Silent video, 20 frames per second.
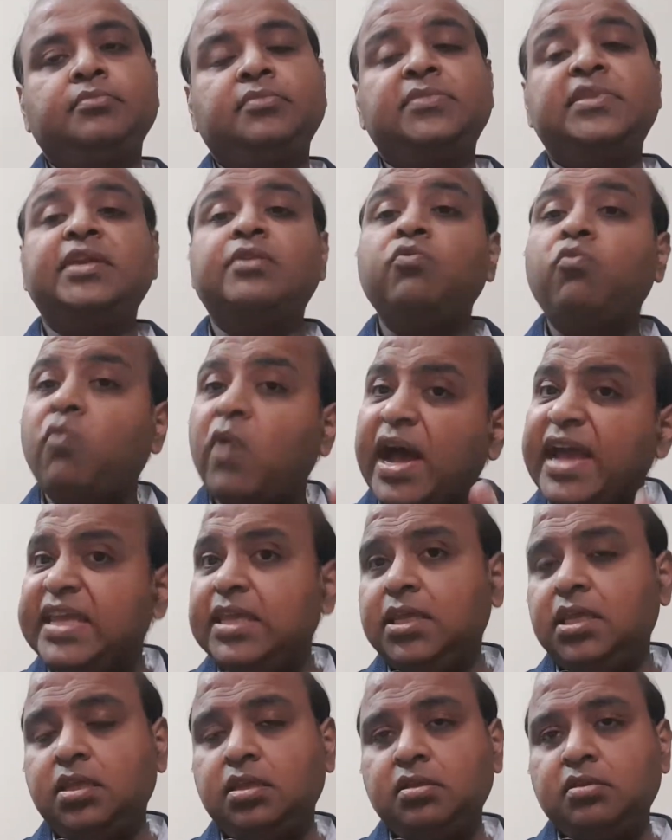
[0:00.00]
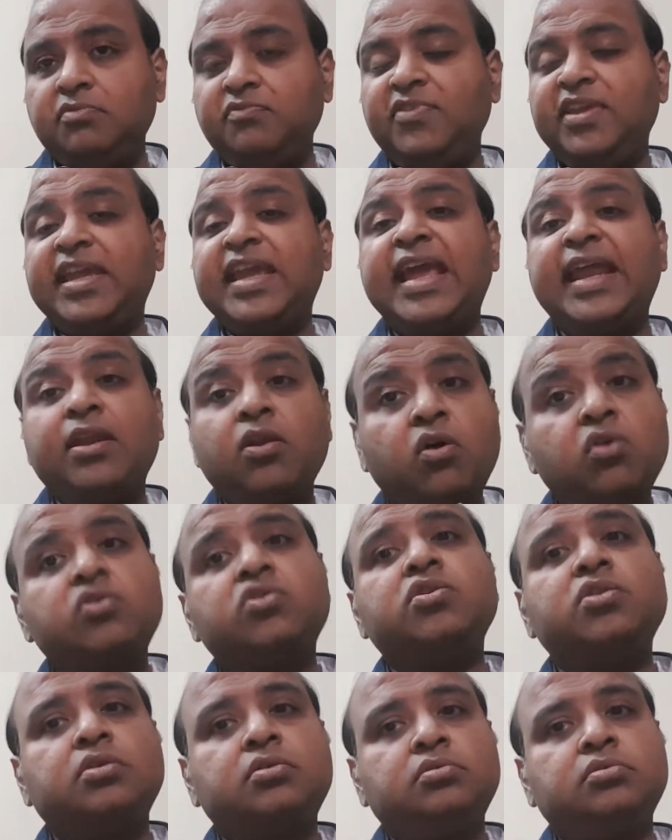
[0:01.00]
that why we cannot
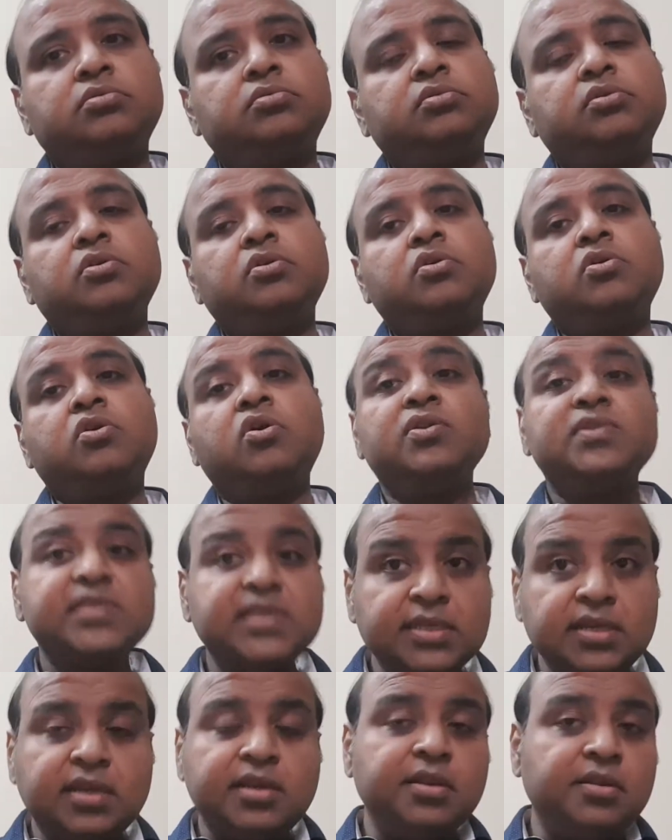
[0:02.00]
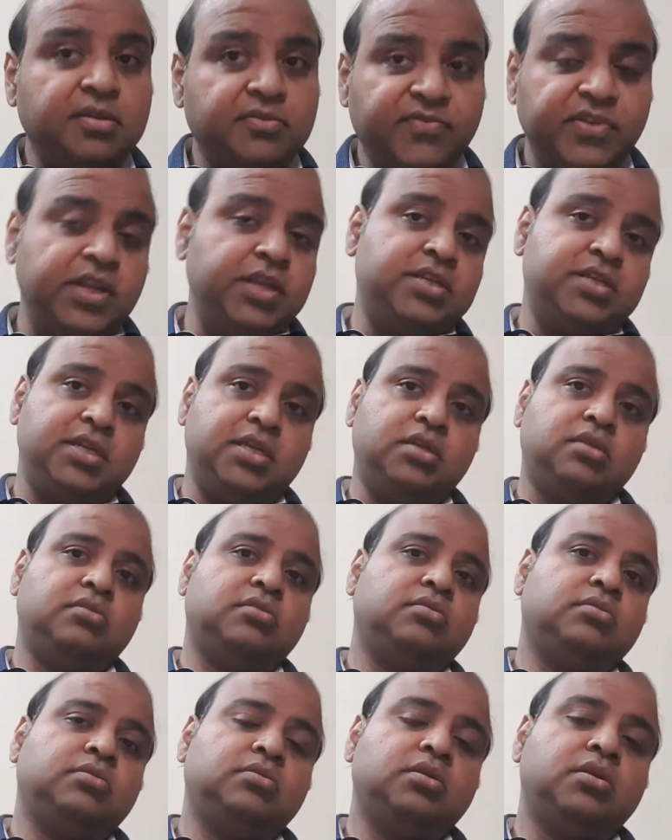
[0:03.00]
consider infinity,
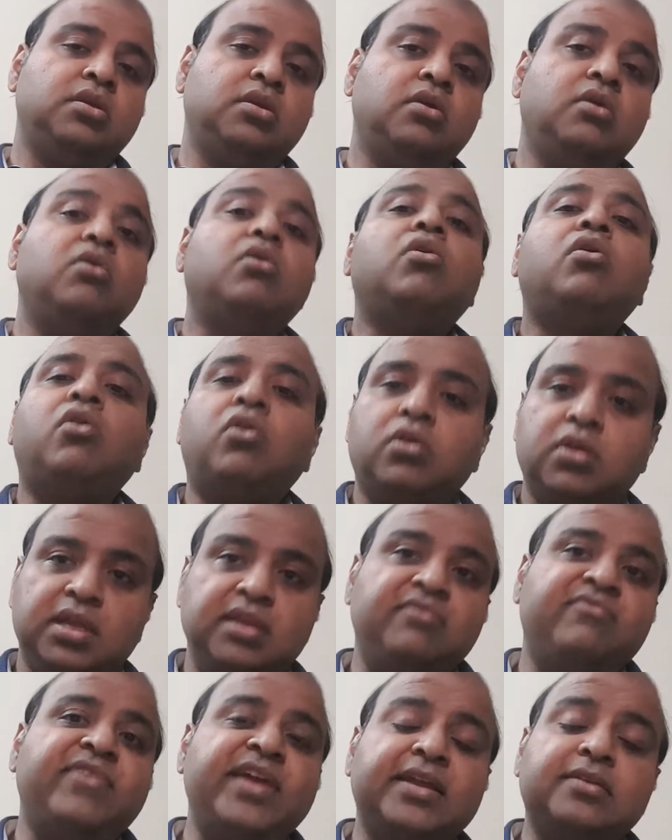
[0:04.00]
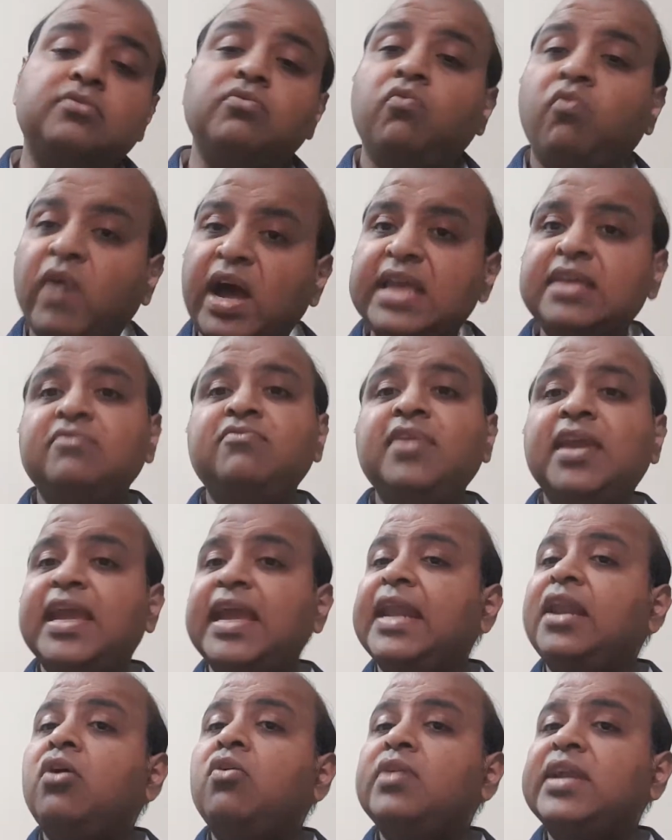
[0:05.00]
or in fact why we
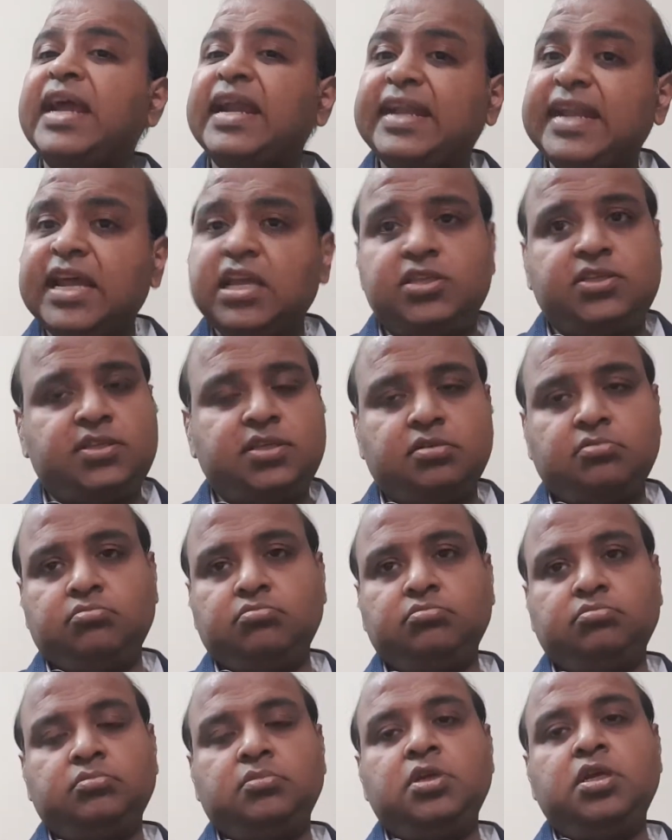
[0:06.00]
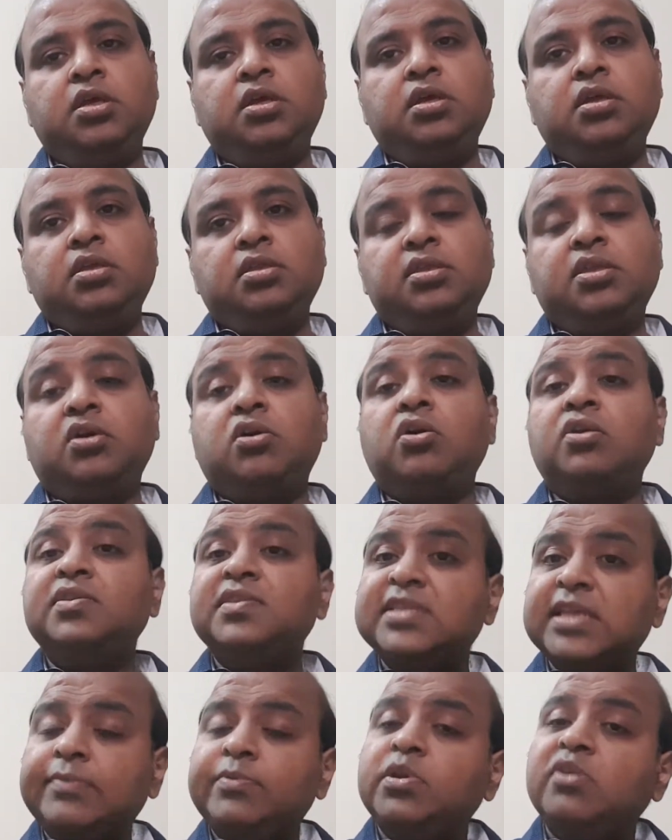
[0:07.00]
cannot attach the
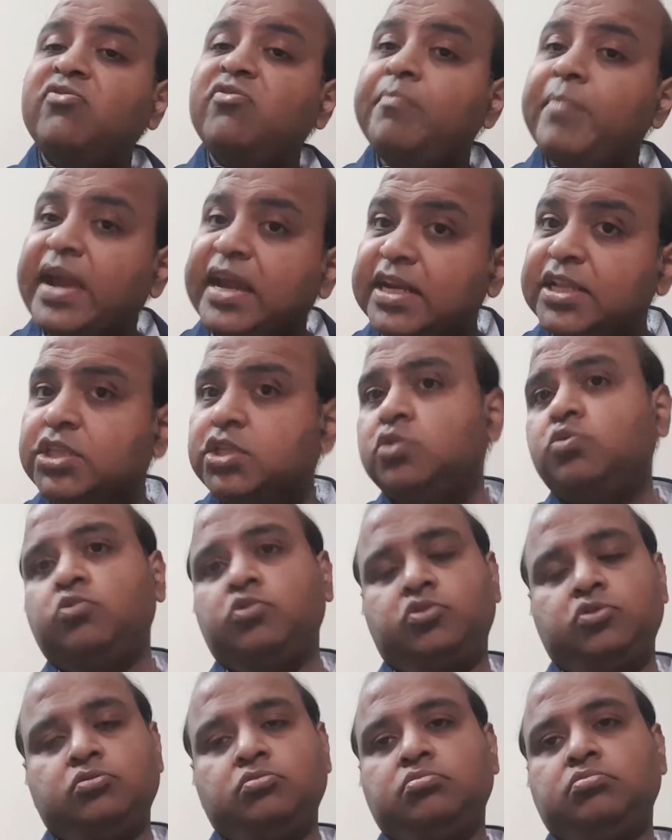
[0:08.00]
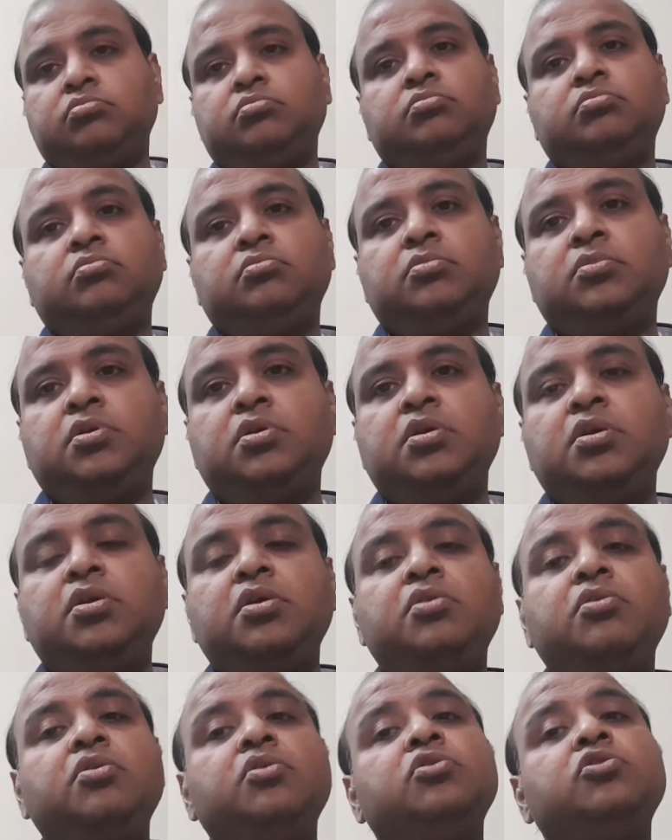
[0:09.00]
concept of magnitude
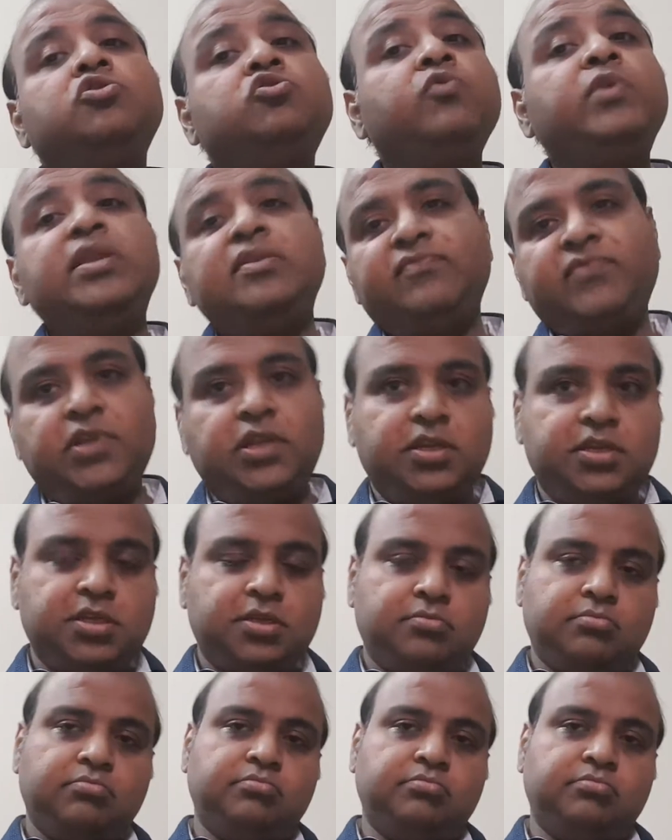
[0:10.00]
to infinity.